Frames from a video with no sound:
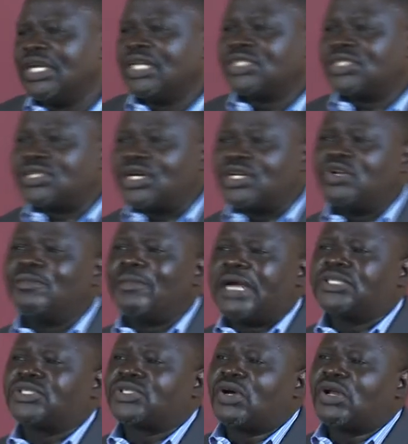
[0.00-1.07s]
So do my
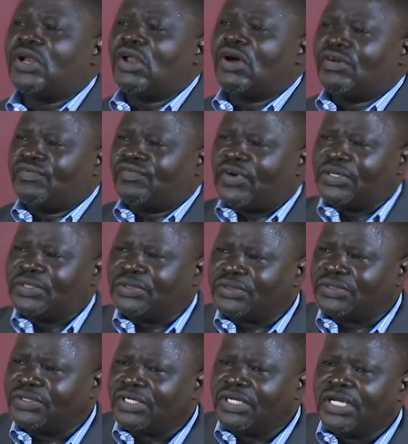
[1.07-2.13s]
soul long for you,
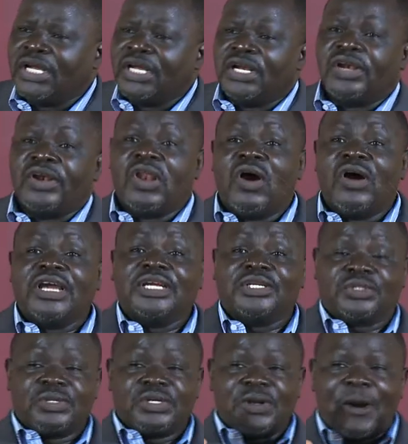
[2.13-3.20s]
longing
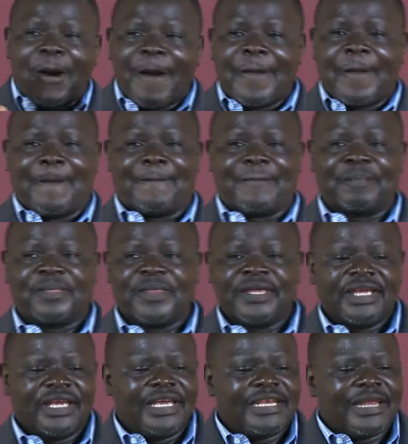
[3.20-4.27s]
to know you
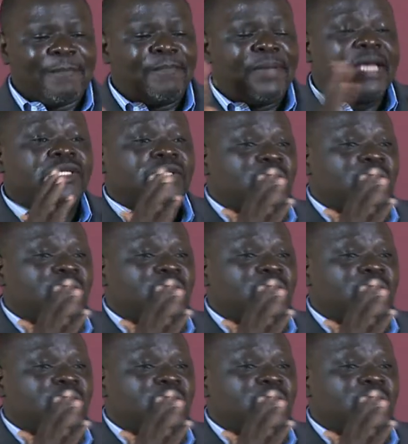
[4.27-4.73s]
in the best